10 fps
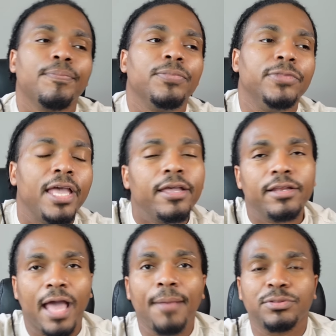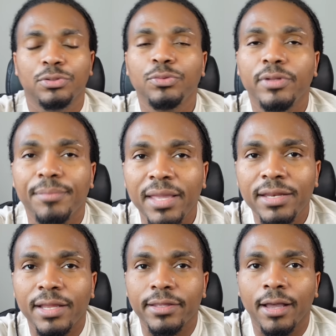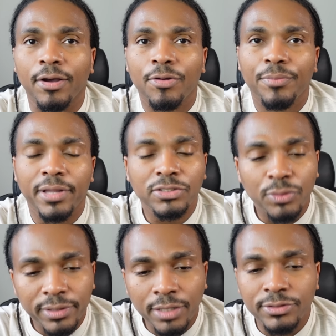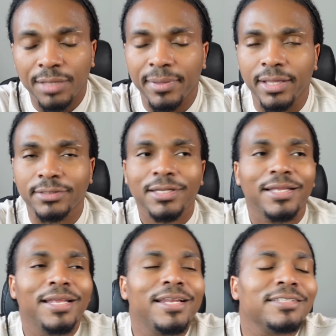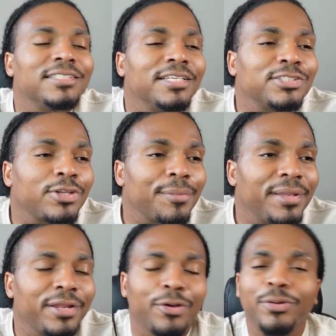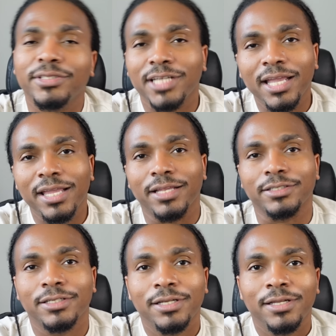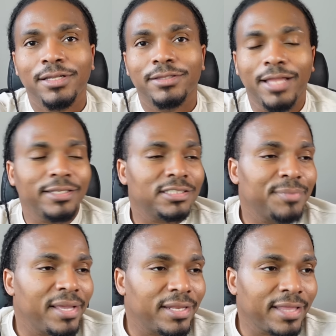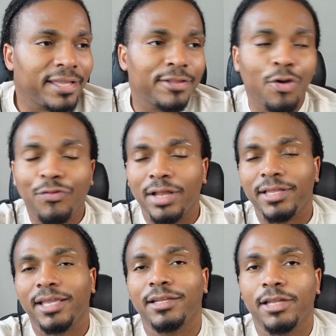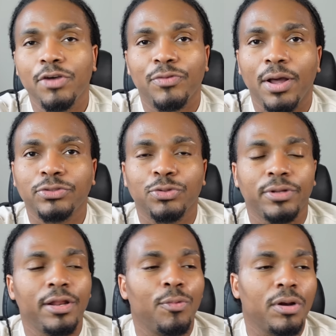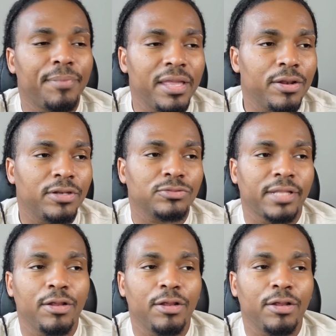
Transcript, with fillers: They could absolutely mean that, y'all. But guess what else that means? It doesn't necessarily mean they're going to change. That just means that they don't feel like they can live without you, or they don't want to be in this, they